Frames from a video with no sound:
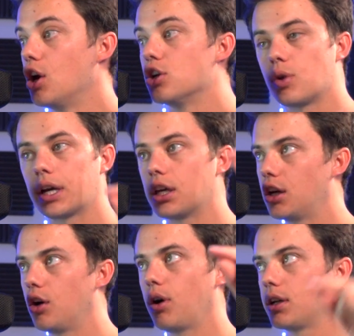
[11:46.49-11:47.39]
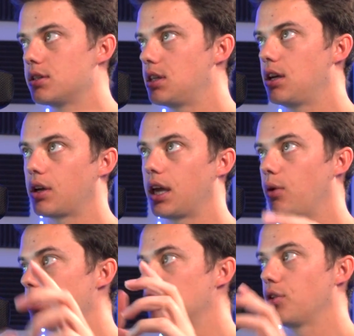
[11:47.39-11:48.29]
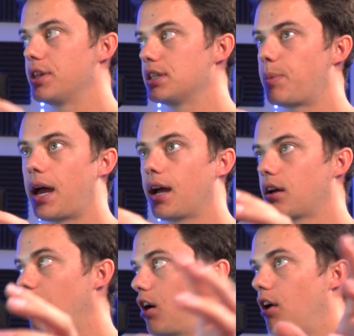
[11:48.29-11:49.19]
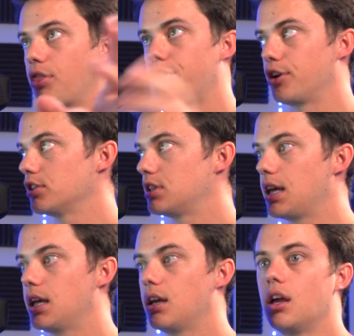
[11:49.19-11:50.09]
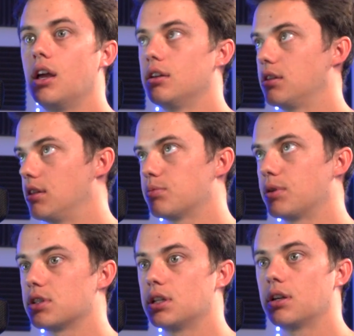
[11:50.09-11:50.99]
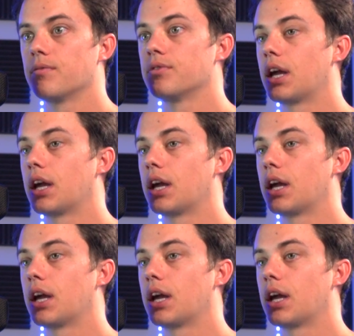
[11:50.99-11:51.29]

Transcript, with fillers: So I can go on and see, okay, we sold this pack on Thursday to this person.